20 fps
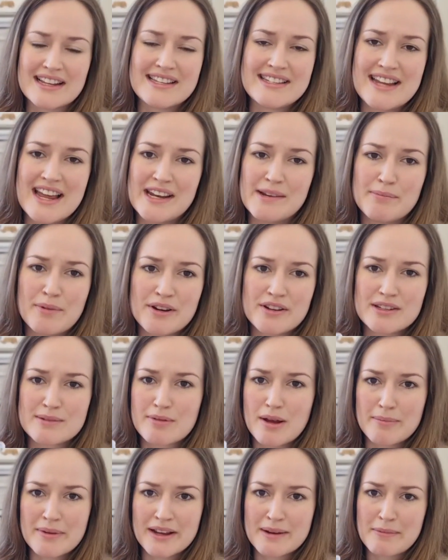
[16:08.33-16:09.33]
like a standard bottle
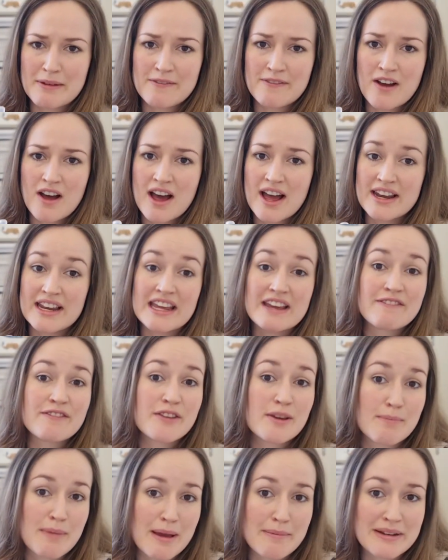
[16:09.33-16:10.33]
is probably going to be fine
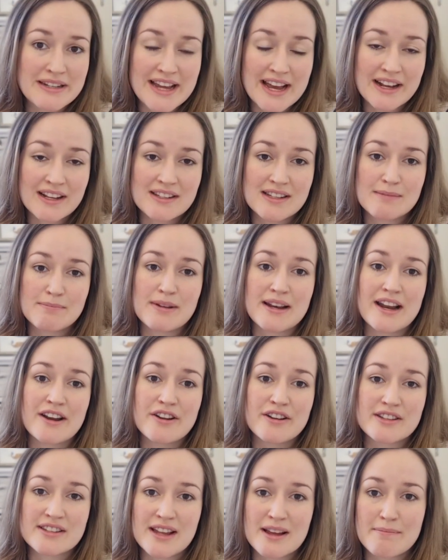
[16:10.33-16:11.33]
if your baby takes it. But I
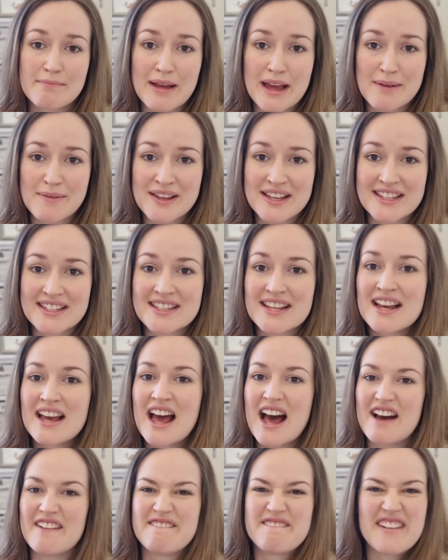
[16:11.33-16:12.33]
know some babies
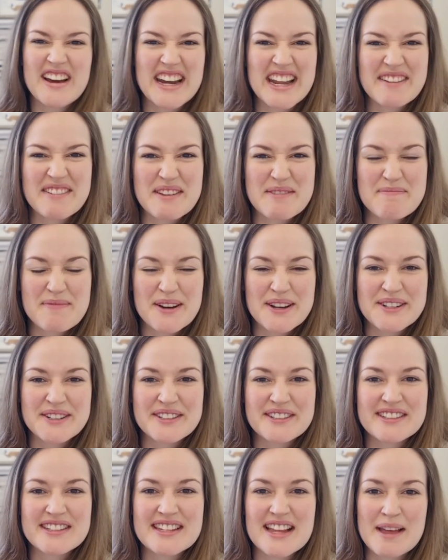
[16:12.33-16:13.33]
are funny with
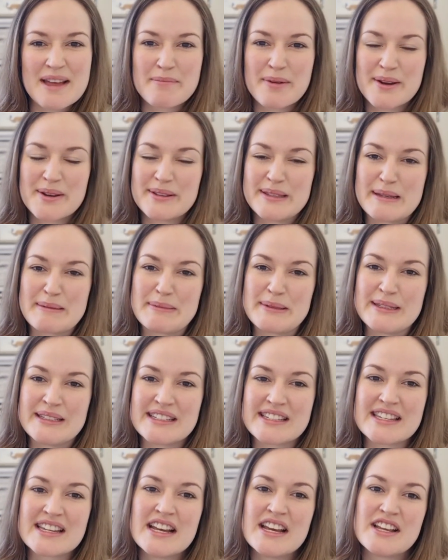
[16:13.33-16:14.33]
bottles and bottle
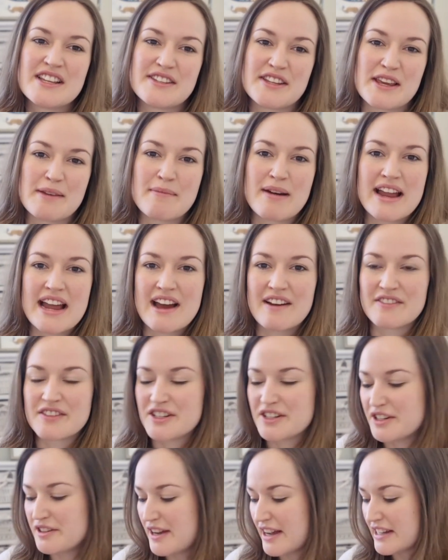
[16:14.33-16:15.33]
nipples, so you might
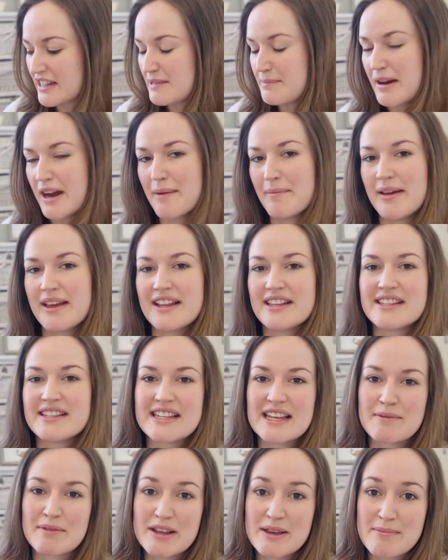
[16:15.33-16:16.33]
have to experiment
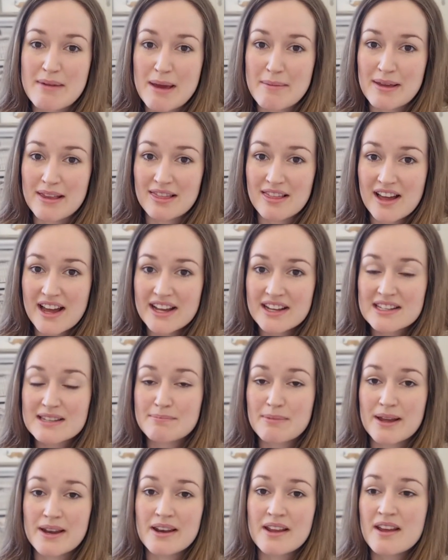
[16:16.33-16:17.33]
and see what your baby
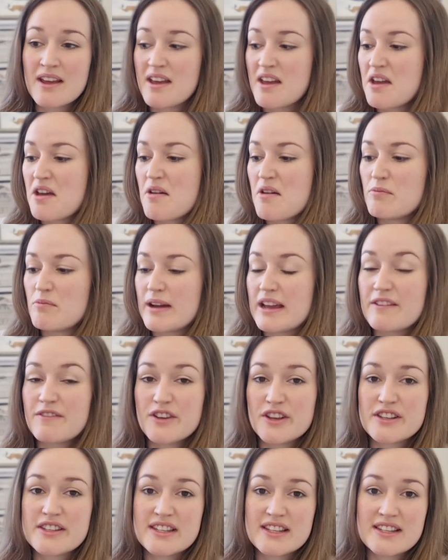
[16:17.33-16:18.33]
likes. But
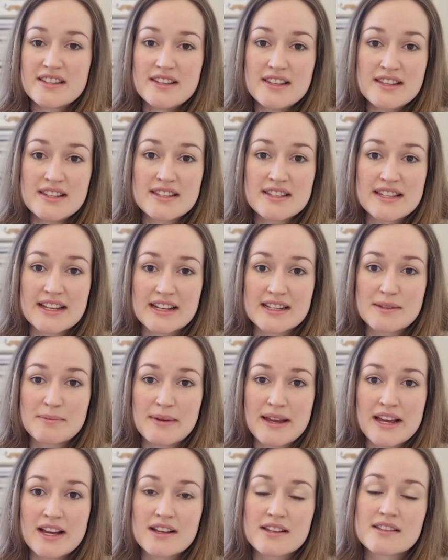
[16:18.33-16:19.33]
we've used this since
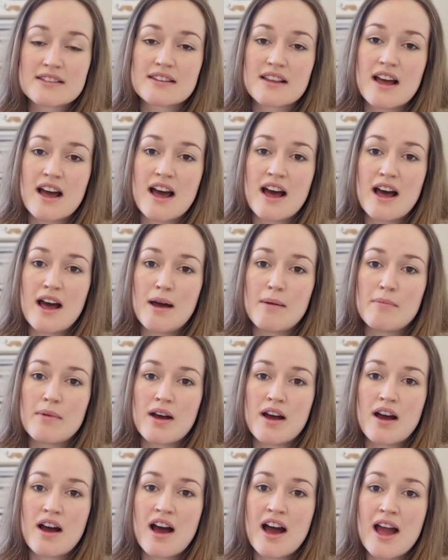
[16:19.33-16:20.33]
6 weeks.
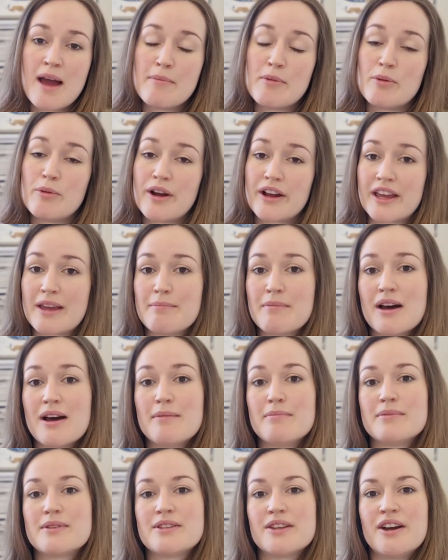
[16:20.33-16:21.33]
I'm a working
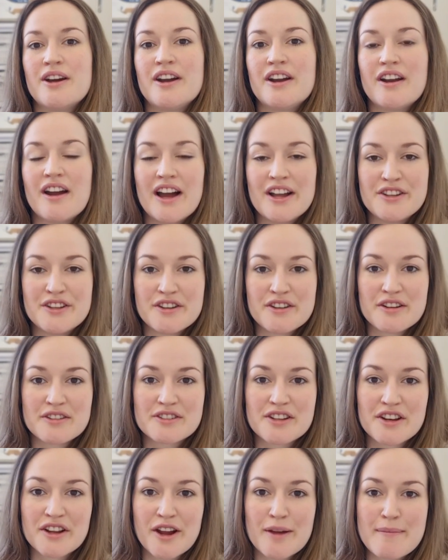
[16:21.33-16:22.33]
mum, so I knew I
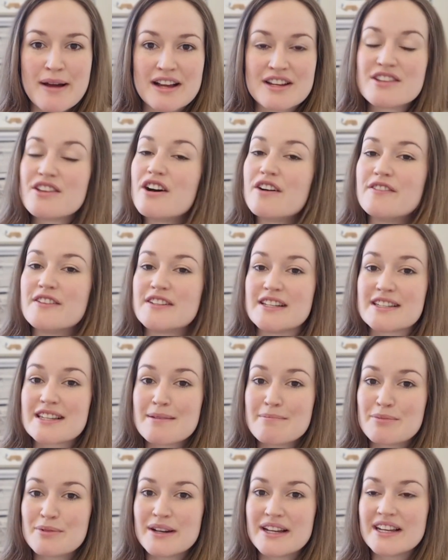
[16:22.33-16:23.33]
was going to go back to the office at
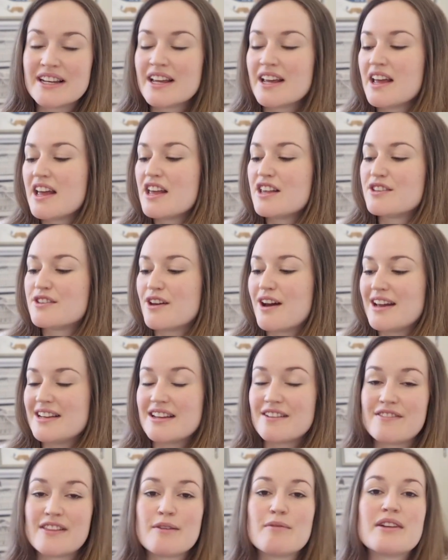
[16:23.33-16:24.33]
some point. So
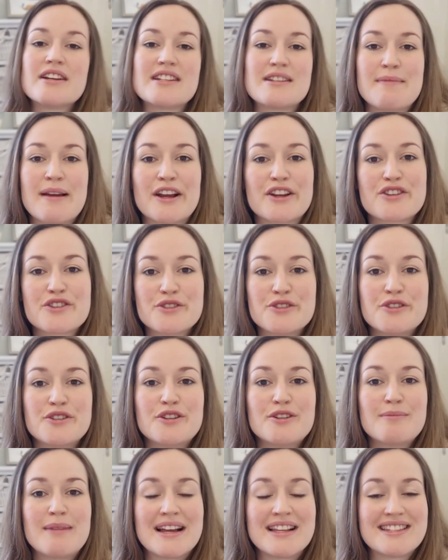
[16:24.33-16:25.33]
I definitely wanted to make
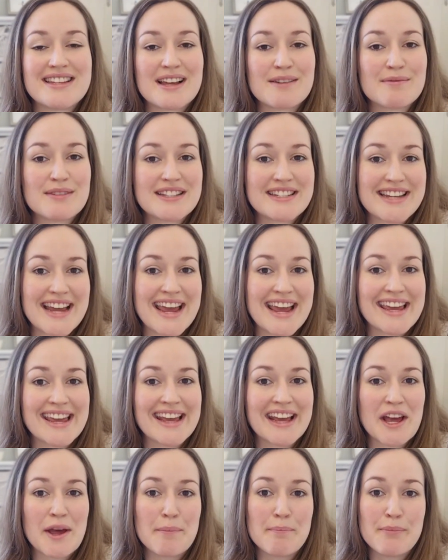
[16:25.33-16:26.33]
sure my son was
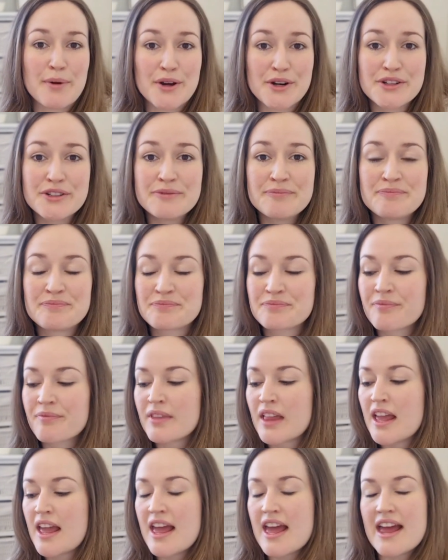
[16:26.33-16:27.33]
taking a bottle.
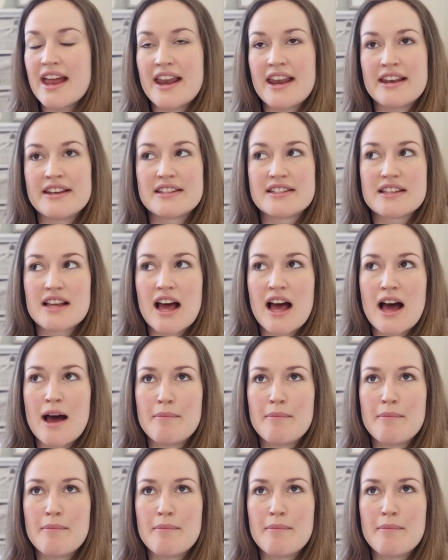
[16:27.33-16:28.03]
And